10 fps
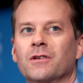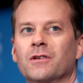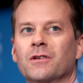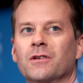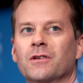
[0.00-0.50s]

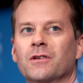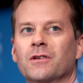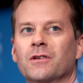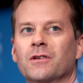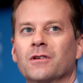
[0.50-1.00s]

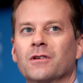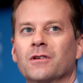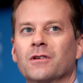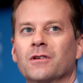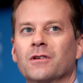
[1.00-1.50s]

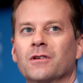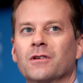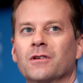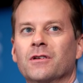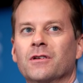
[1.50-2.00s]

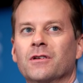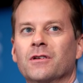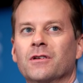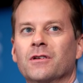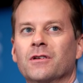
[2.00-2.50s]

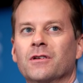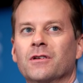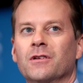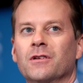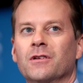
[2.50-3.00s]

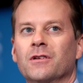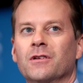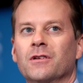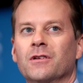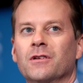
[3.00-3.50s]
(no lip movement)